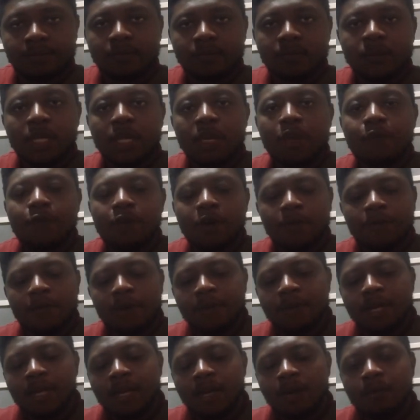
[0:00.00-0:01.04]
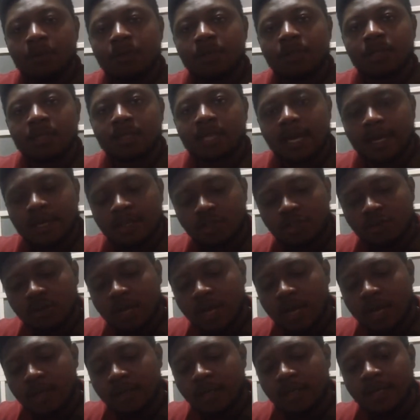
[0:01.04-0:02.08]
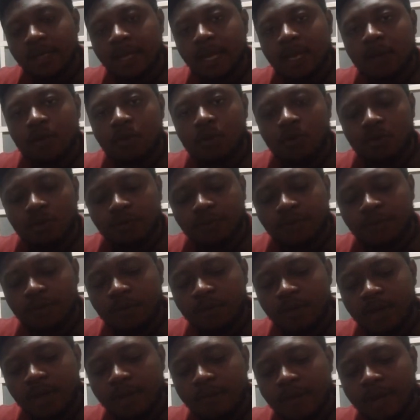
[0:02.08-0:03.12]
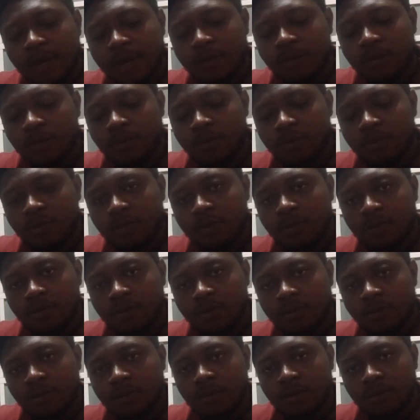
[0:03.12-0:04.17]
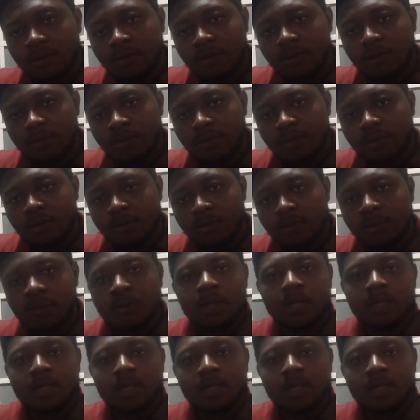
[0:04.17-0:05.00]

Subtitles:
If you are familiar with the traditional, the neck chord for A minor, it